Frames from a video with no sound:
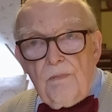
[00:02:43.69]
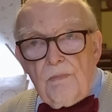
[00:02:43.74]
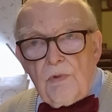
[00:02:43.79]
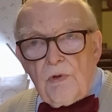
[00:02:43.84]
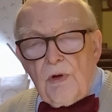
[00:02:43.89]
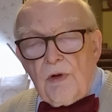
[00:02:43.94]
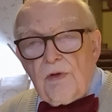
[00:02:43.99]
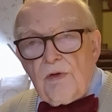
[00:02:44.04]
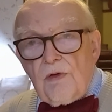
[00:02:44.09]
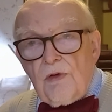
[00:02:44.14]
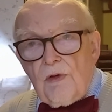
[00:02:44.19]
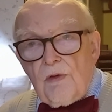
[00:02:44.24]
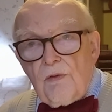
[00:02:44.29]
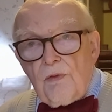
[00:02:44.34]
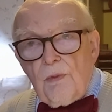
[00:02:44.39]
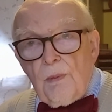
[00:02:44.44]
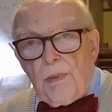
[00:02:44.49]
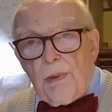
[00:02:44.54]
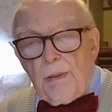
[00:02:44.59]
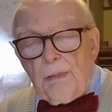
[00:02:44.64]
Christians
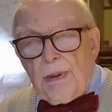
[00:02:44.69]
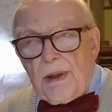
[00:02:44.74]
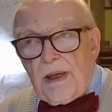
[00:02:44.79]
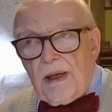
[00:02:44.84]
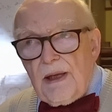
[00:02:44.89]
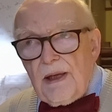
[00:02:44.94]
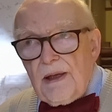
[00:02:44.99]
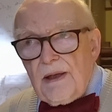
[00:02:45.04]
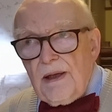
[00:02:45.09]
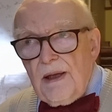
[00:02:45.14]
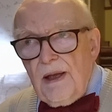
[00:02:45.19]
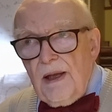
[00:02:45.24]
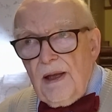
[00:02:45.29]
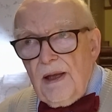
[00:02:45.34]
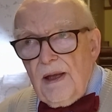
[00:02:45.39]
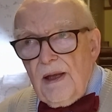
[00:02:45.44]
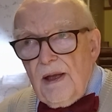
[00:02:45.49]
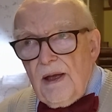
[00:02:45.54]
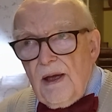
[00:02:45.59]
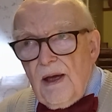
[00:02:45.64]
from the beginning
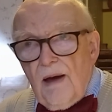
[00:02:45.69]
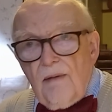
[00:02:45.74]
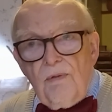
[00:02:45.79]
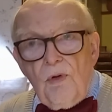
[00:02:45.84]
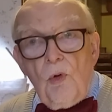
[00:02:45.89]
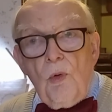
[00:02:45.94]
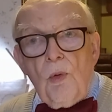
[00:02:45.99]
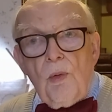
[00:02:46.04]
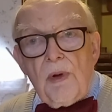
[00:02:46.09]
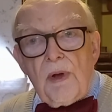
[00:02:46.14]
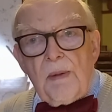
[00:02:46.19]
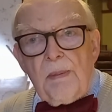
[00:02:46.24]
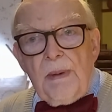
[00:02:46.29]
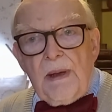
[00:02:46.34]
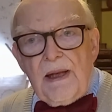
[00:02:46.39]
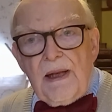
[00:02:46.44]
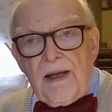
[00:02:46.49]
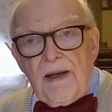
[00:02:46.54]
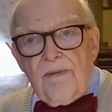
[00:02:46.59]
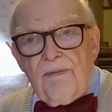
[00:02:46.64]
have always
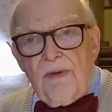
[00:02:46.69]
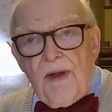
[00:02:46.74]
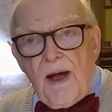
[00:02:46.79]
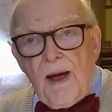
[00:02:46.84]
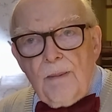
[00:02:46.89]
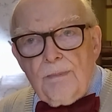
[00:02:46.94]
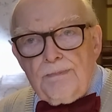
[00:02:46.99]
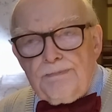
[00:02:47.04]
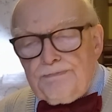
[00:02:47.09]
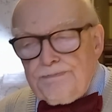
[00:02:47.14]
believed that.